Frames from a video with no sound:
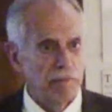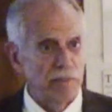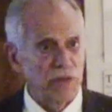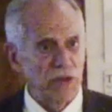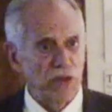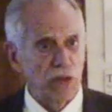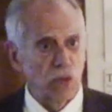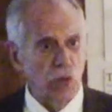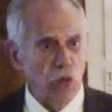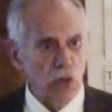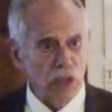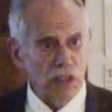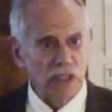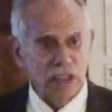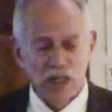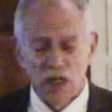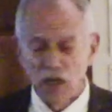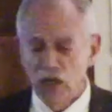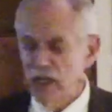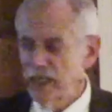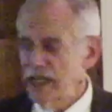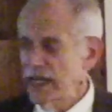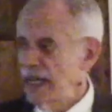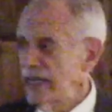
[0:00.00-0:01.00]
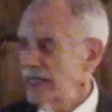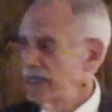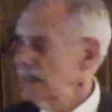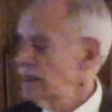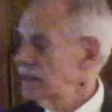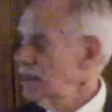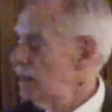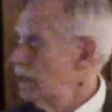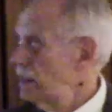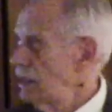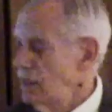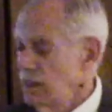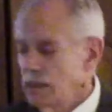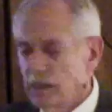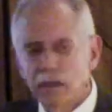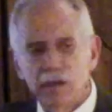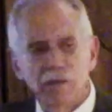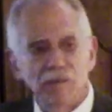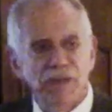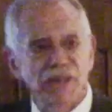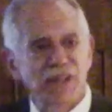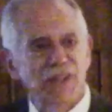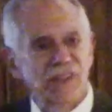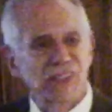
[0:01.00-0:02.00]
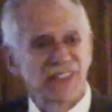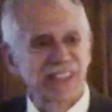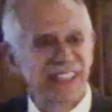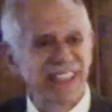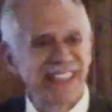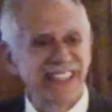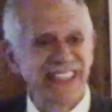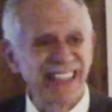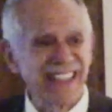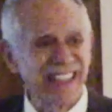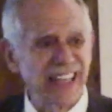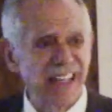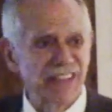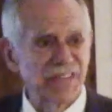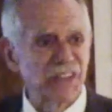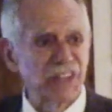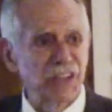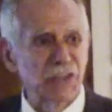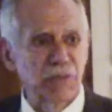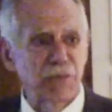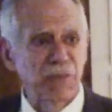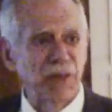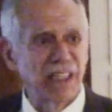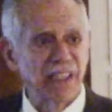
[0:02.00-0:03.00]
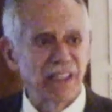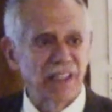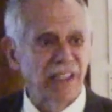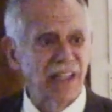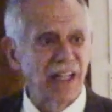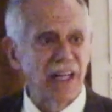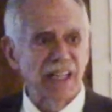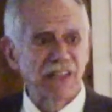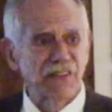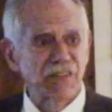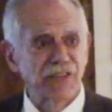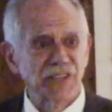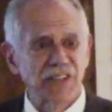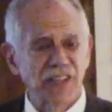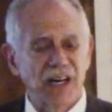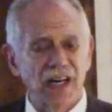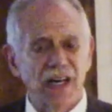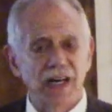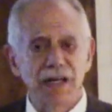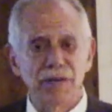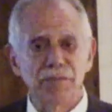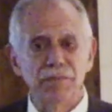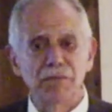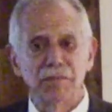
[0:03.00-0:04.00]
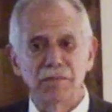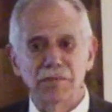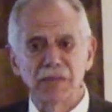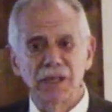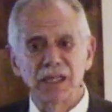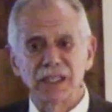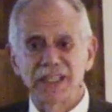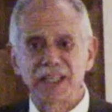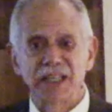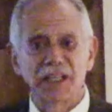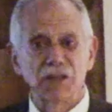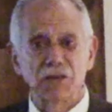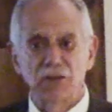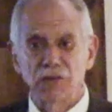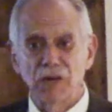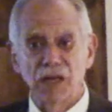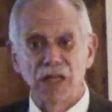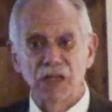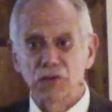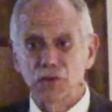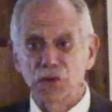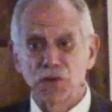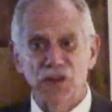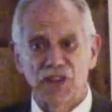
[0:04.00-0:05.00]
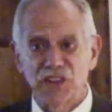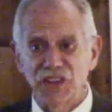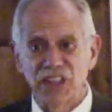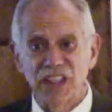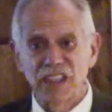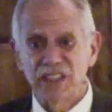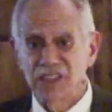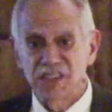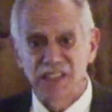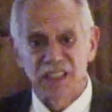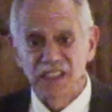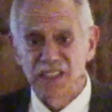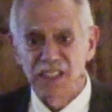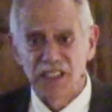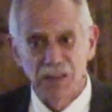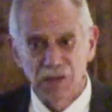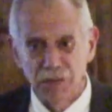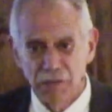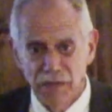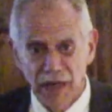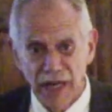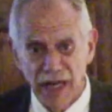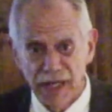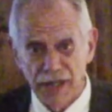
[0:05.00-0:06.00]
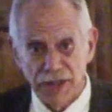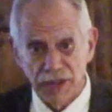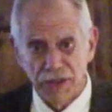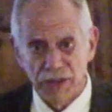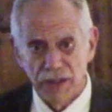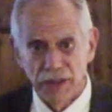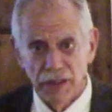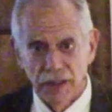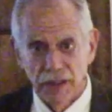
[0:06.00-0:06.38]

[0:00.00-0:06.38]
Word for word: They worked hard at it because they didn't have to spend a lot of time monkeying around with things that didn't matter.